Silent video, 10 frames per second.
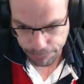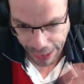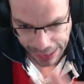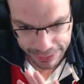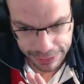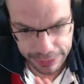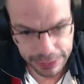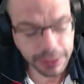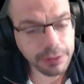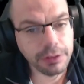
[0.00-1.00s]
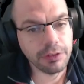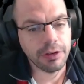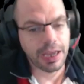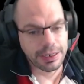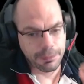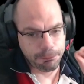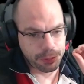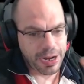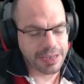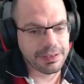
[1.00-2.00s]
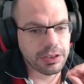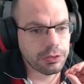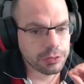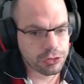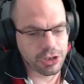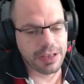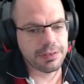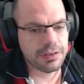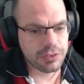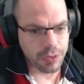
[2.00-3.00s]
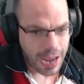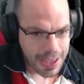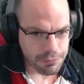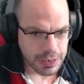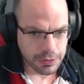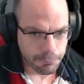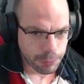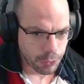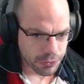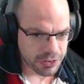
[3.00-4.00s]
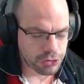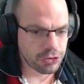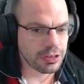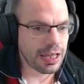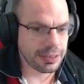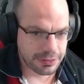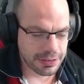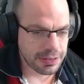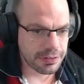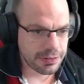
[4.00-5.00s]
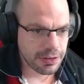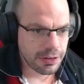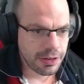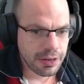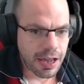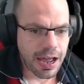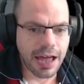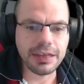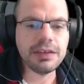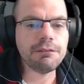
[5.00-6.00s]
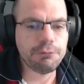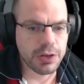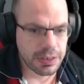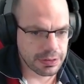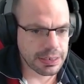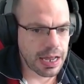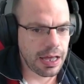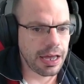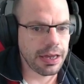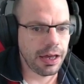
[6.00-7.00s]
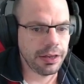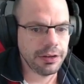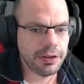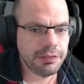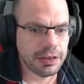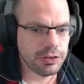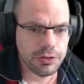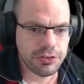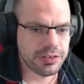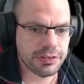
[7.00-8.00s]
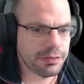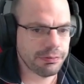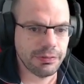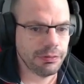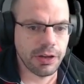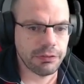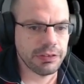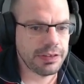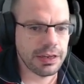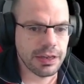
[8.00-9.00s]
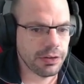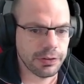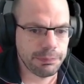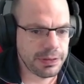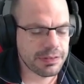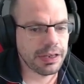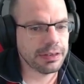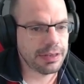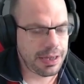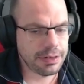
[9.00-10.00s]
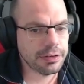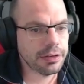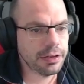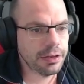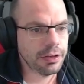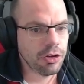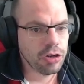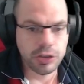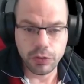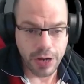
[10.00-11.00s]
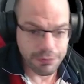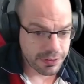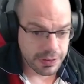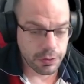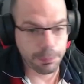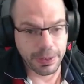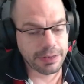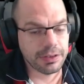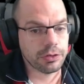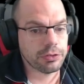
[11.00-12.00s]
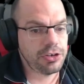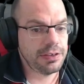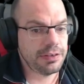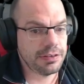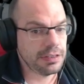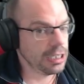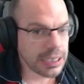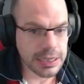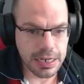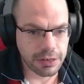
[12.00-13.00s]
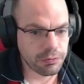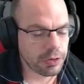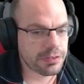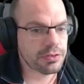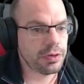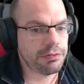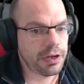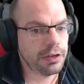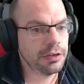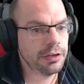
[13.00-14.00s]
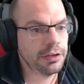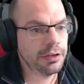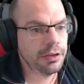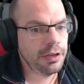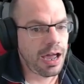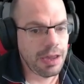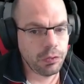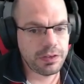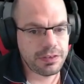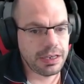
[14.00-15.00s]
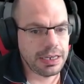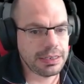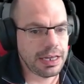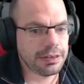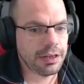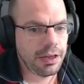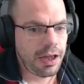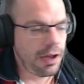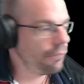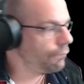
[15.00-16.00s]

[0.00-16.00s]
practically, and the practical chances you have in a position like this are infinitely higher than you just not retaking on a piece like that. You have zero practical chances here, none whatsoever. I would say that a